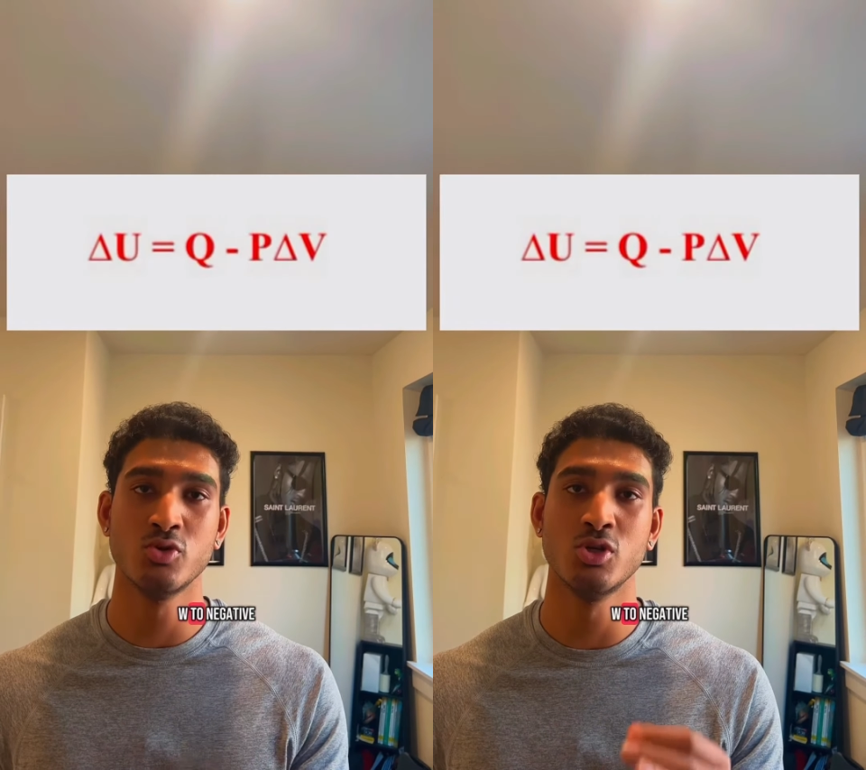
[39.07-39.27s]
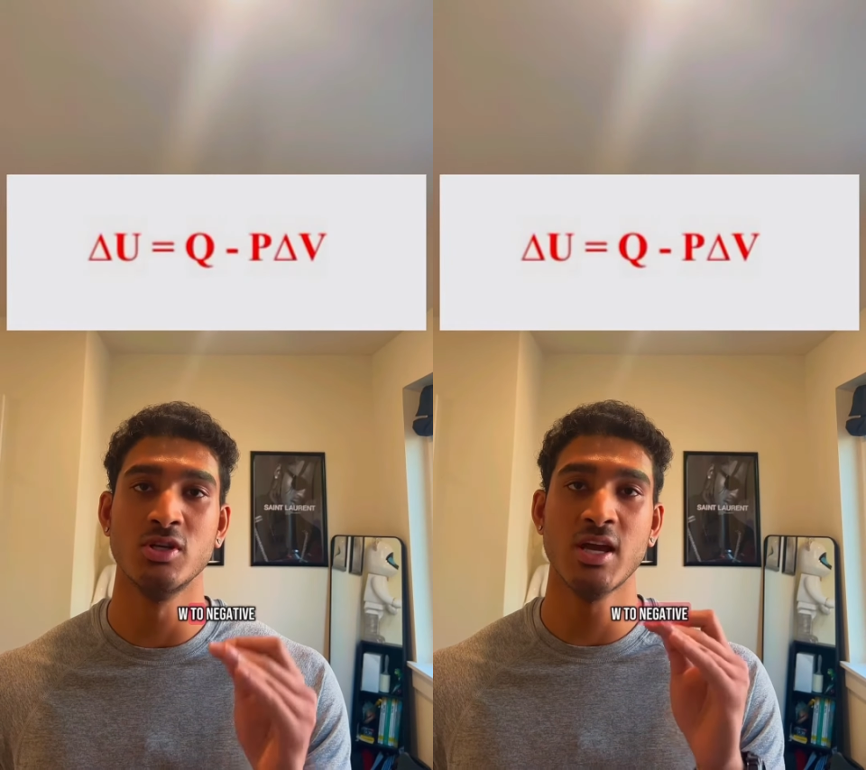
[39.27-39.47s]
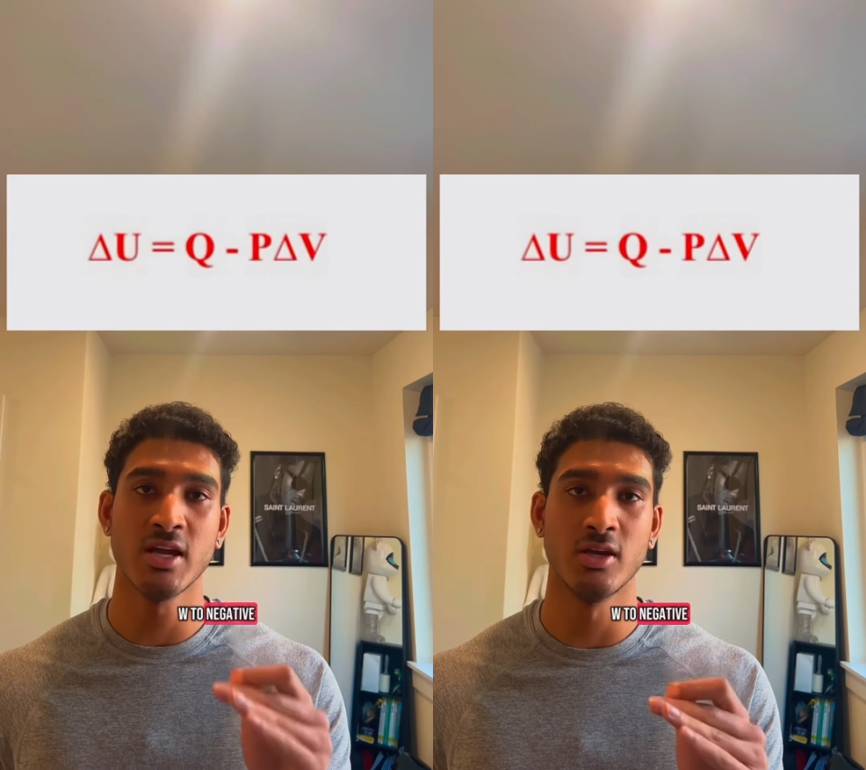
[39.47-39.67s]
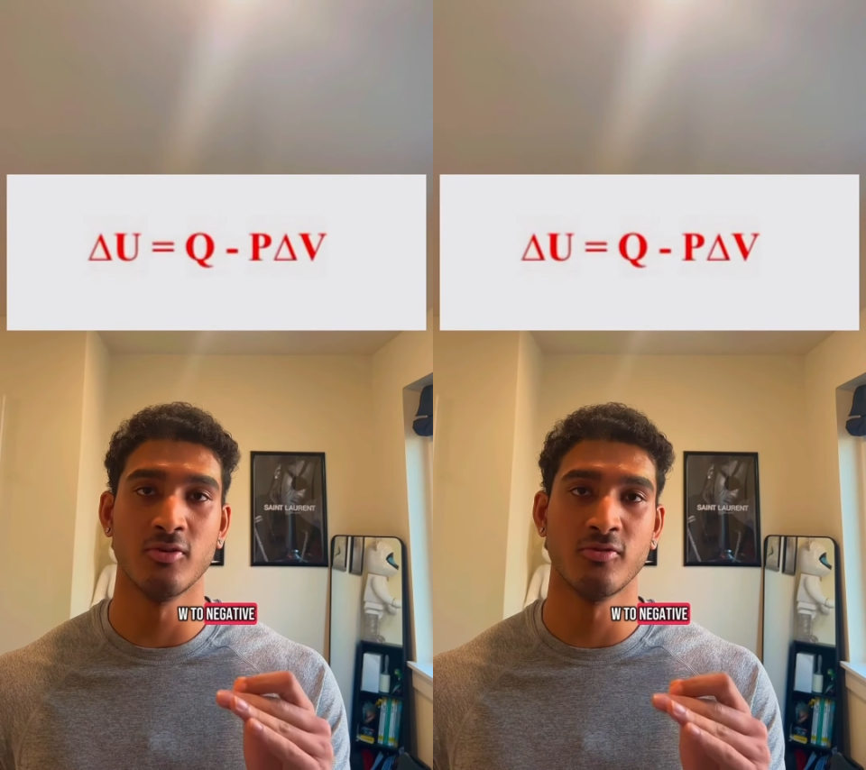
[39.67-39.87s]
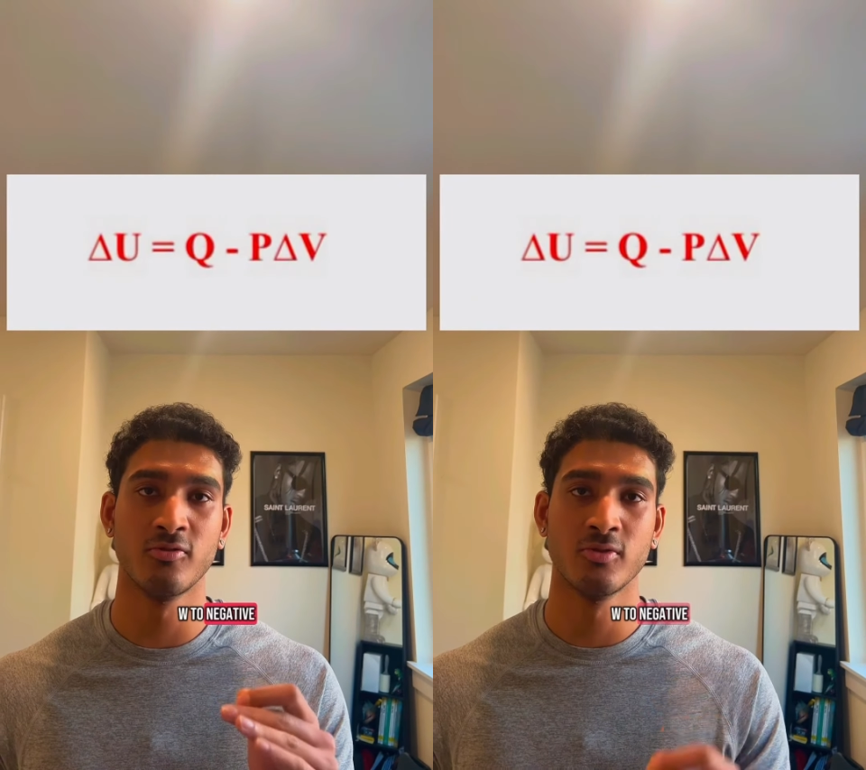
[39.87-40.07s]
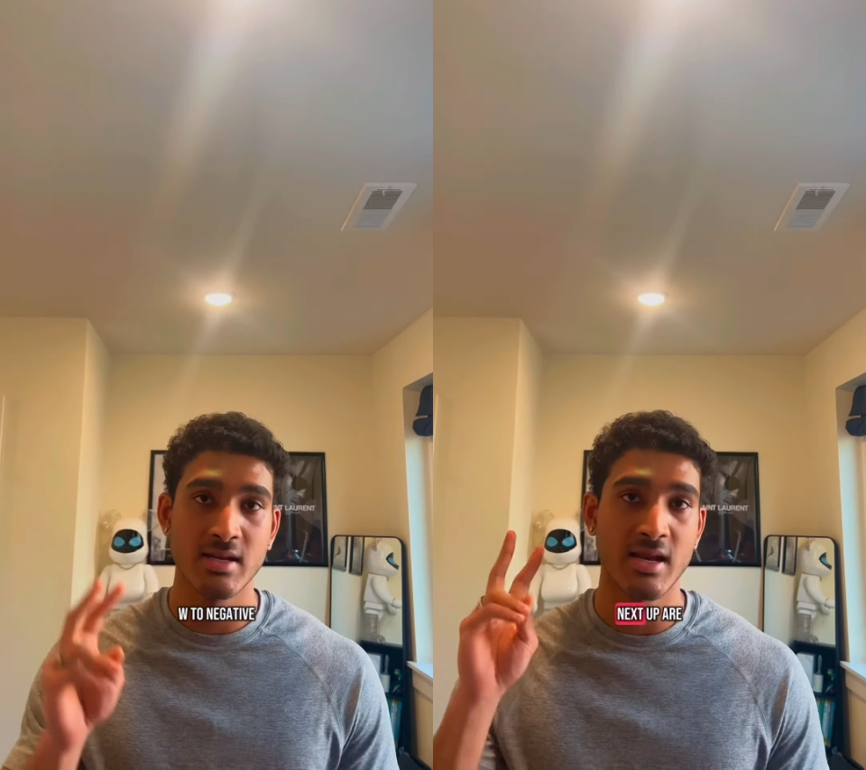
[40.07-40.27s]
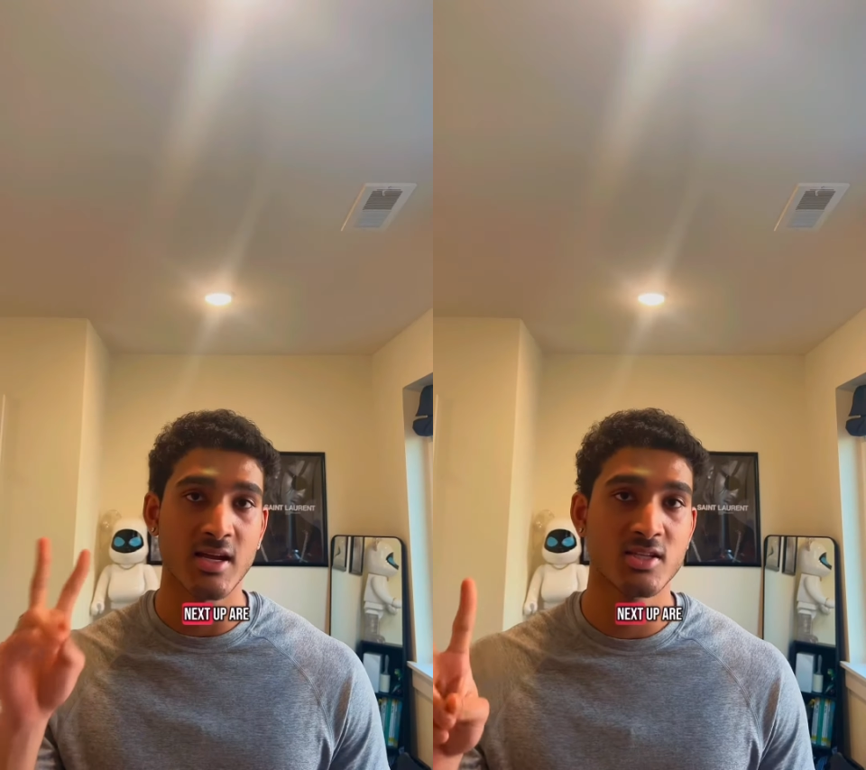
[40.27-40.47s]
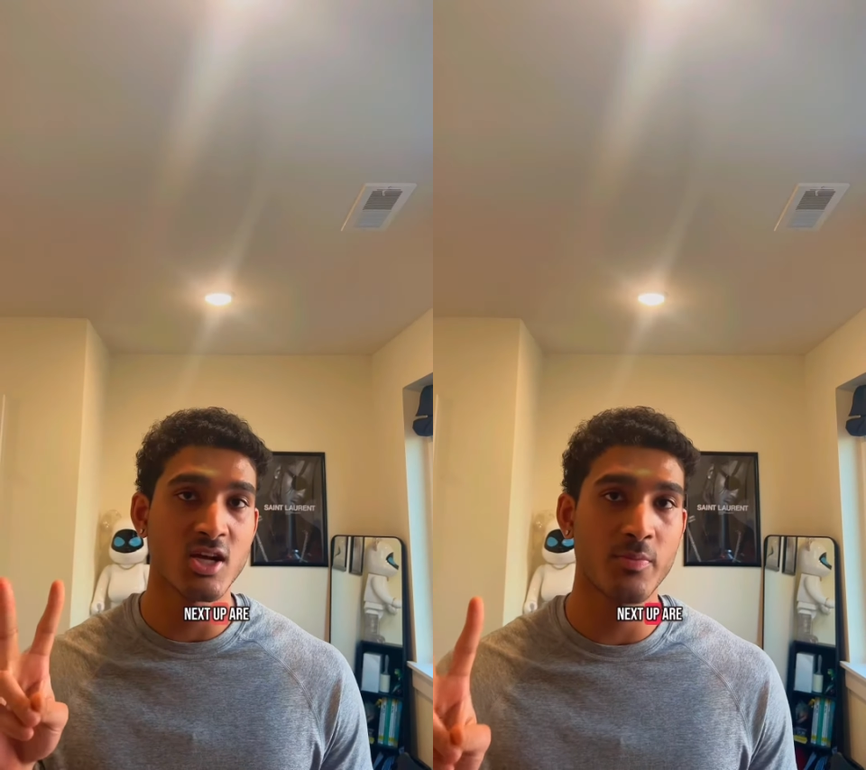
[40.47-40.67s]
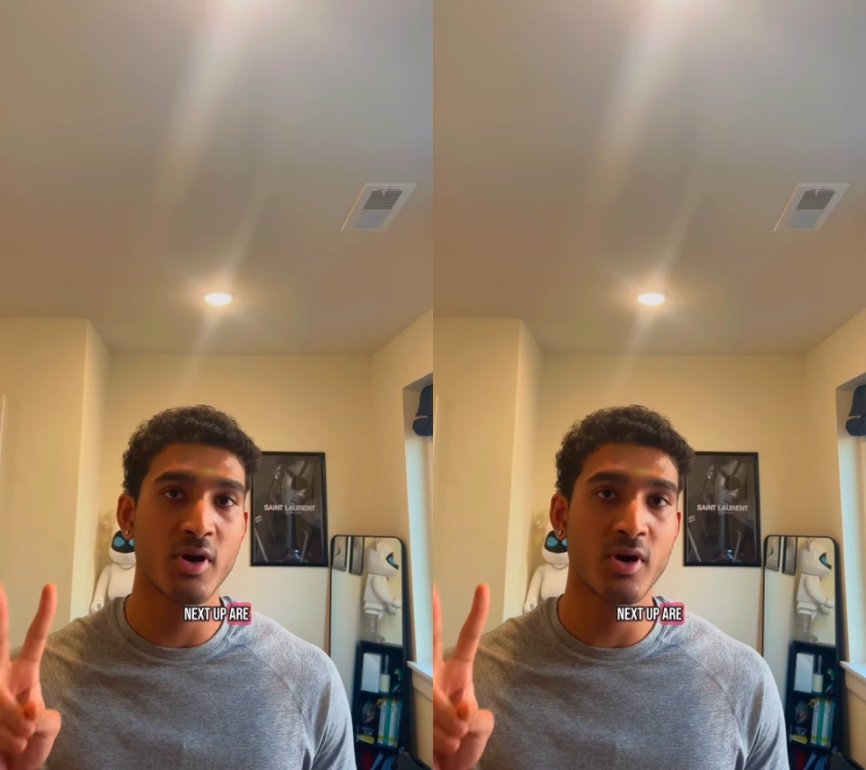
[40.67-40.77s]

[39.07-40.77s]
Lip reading: to negative. Next up are